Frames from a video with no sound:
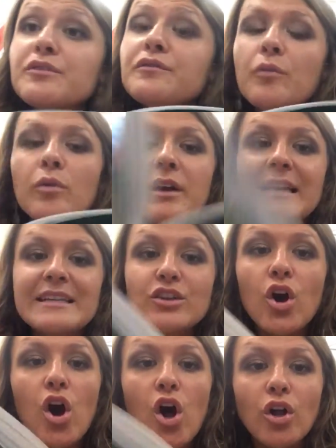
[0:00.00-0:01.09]
4 is
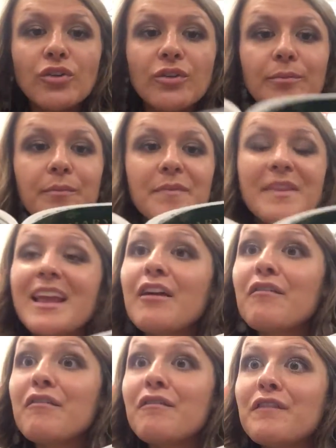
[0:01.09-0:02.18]
called
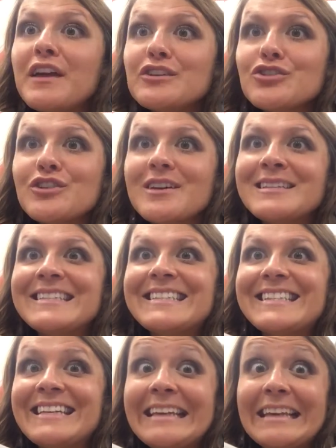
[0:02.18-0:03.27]
Fish
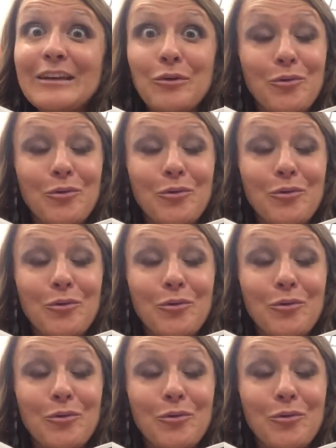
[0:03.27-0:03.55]
City.